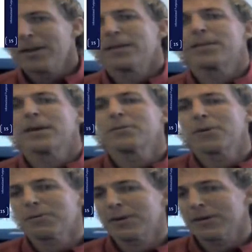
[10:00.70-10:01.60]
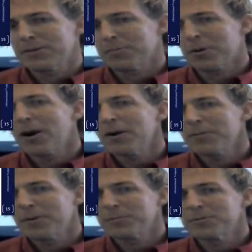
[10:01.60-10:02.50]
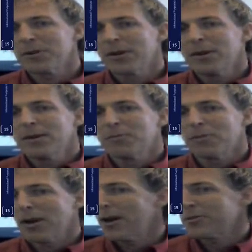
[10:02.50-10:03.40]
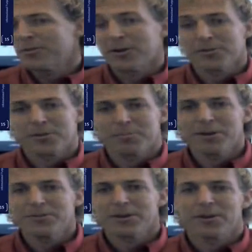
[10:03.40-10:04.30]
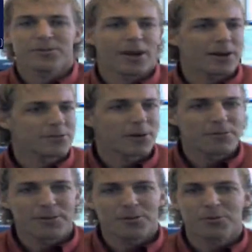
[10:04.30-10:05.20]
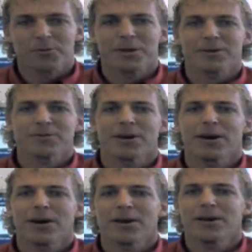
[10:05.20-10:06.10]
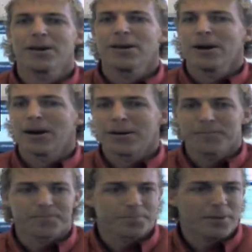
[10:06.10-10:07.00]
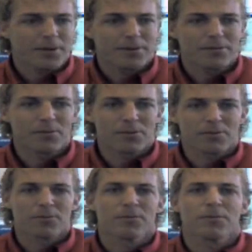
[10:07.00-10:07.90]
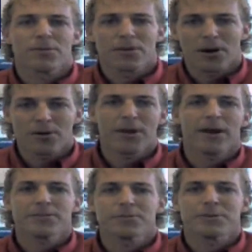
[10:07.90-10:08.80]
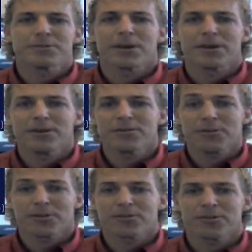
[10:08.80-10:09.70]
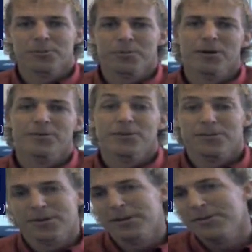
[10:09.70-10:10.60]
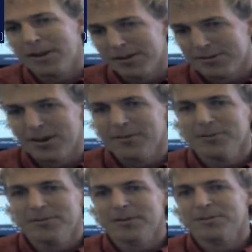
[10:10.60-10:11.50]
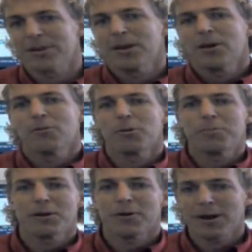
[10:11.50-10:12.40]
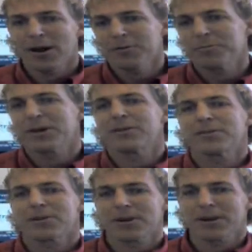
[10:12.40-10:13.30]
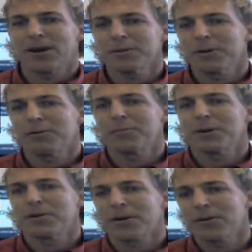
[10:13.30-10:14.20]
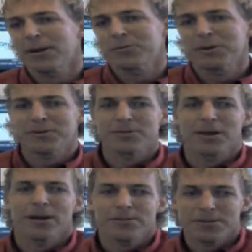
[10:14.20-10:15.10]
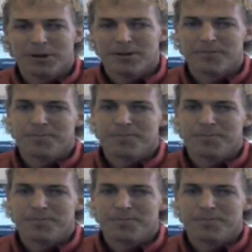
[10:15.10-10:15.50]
then we run into problems as far as the budget goes. Tax revenues won't be as high. Um, we're, all the estimates they use for the surpluses, or in this case deficits, will be way off because our economy won't be growing as much as they estimate.